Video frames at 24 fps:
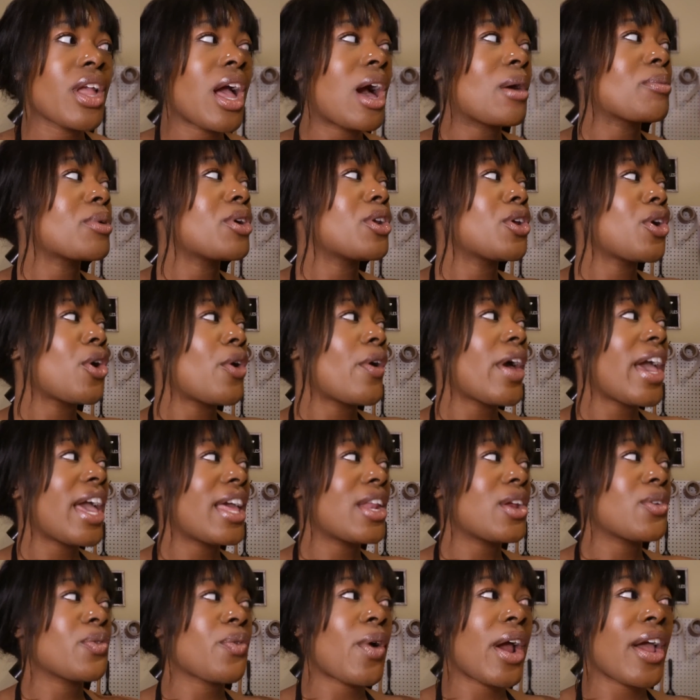I'm gonna go
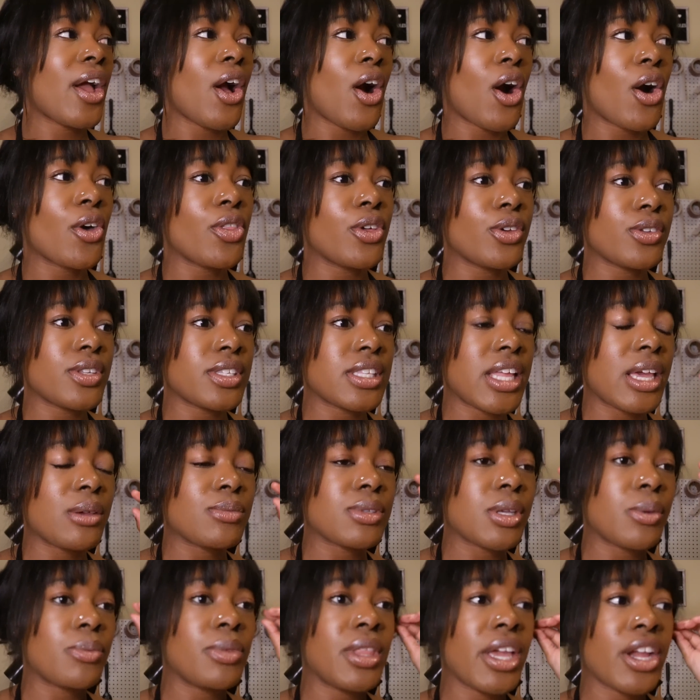ahead and write all those
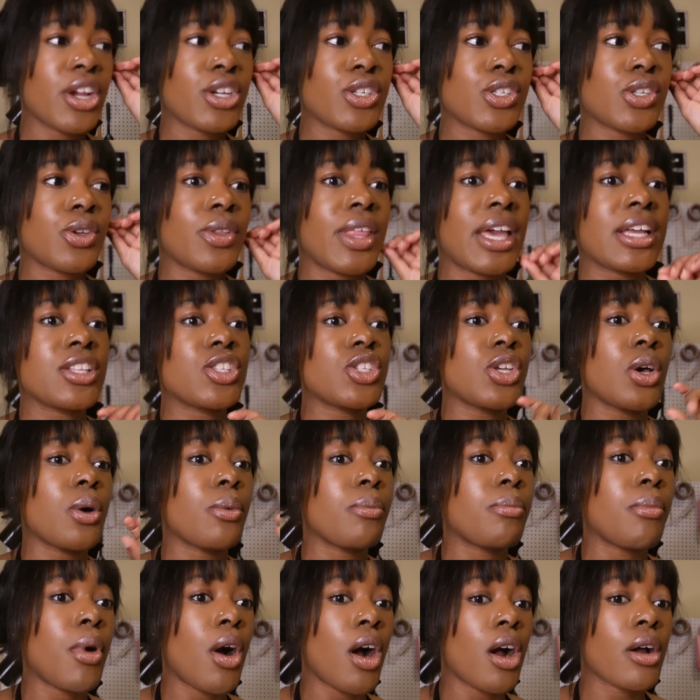names up there so that
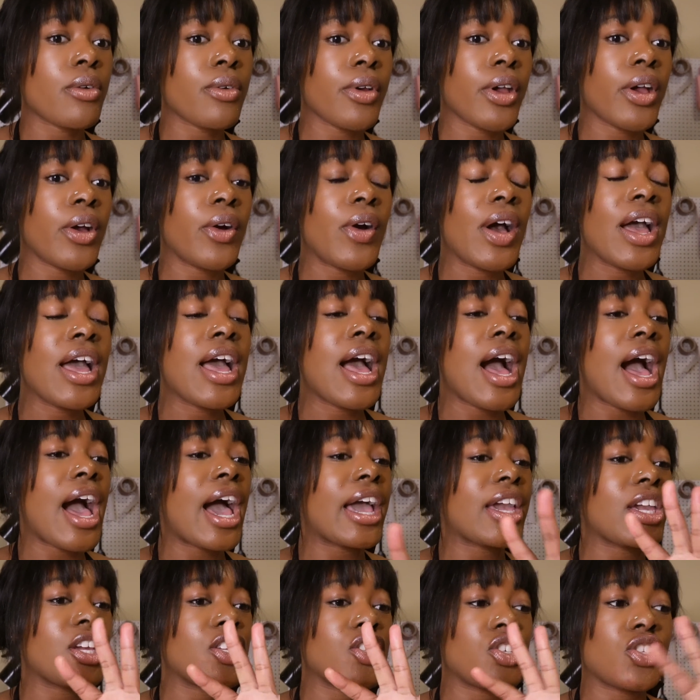tomorrow
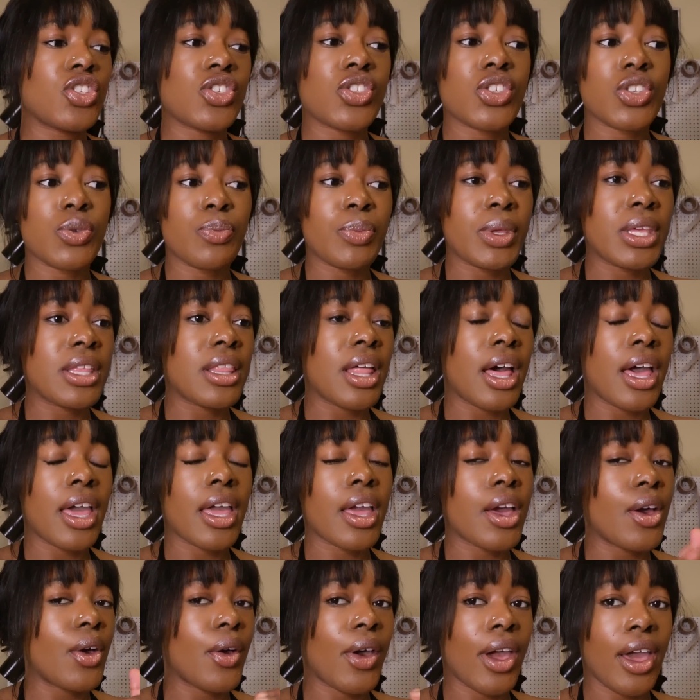I can just be
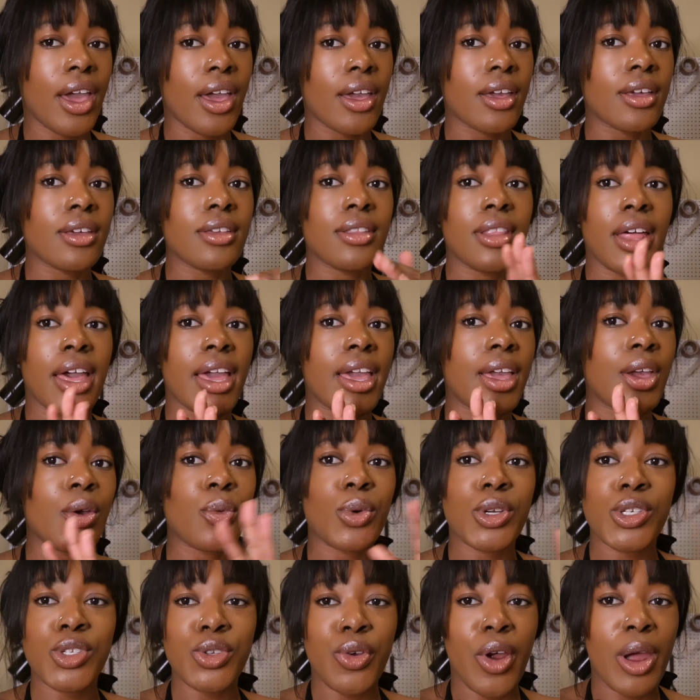like, okay,
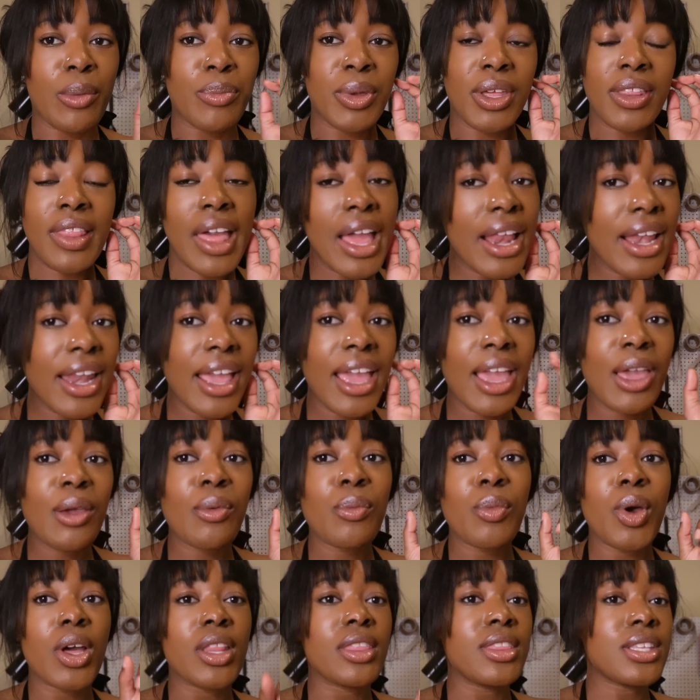like we're scrapping that
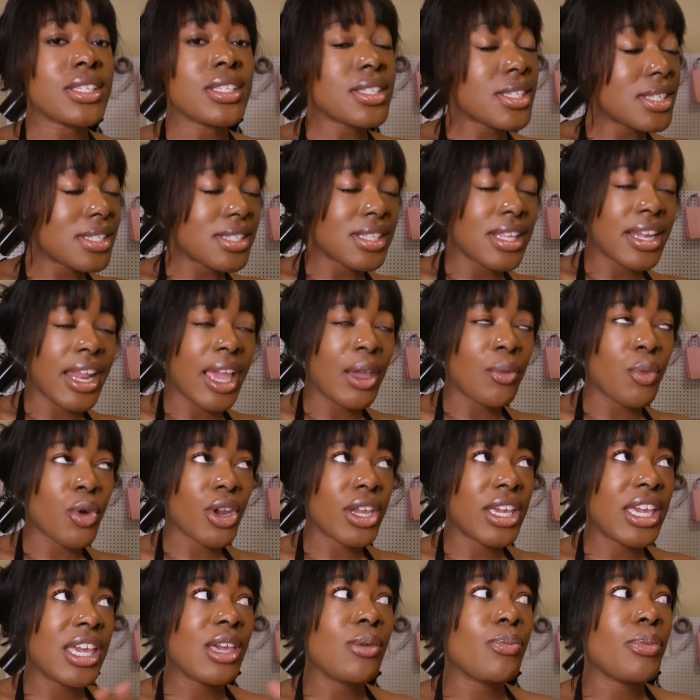name, this is the name we're
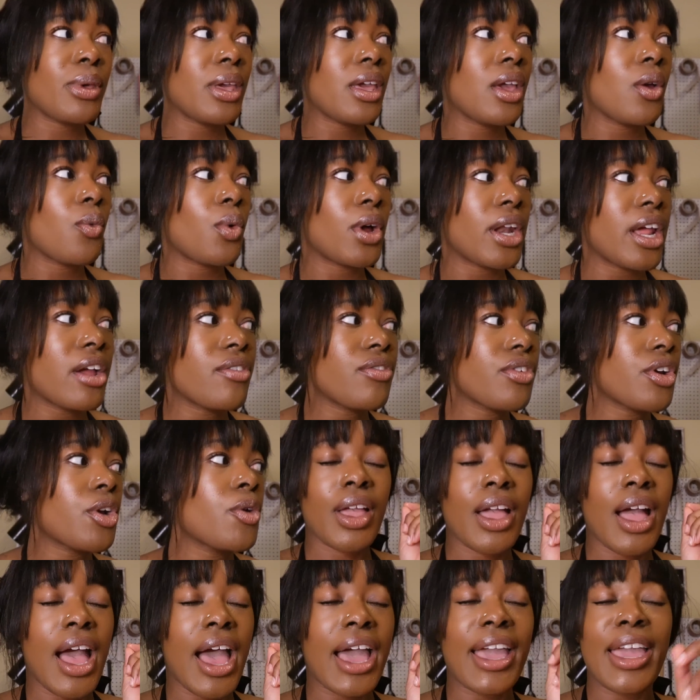keeping, whatever.
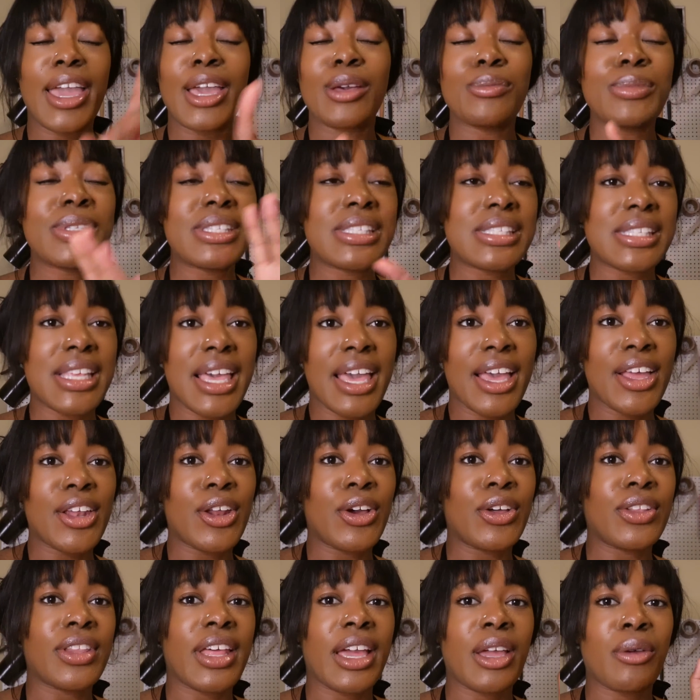I am set
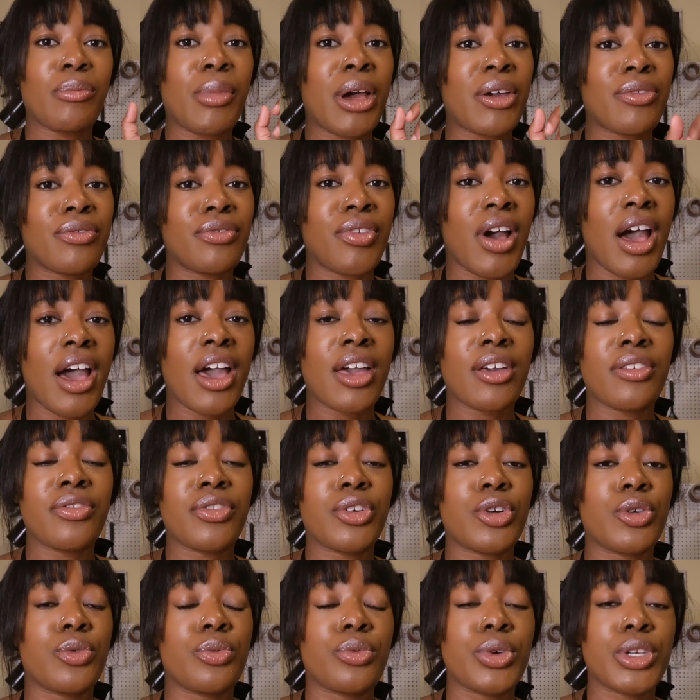on like my 5
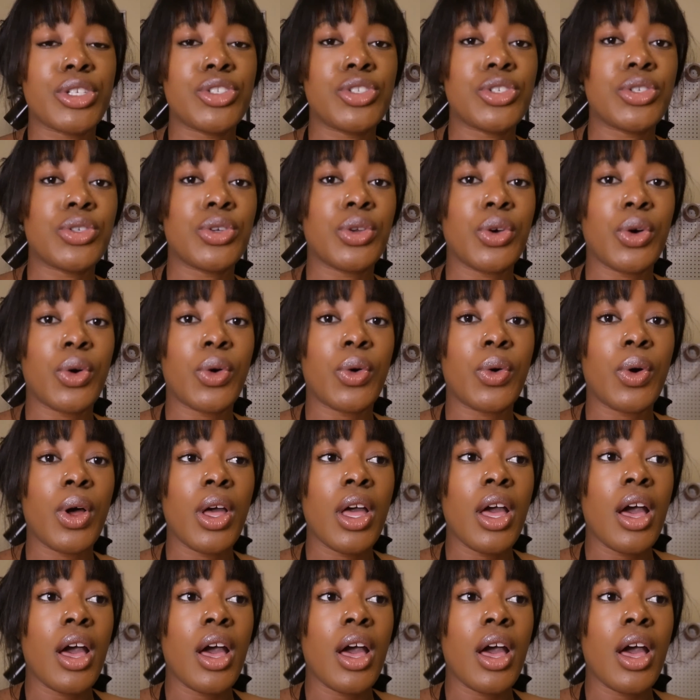original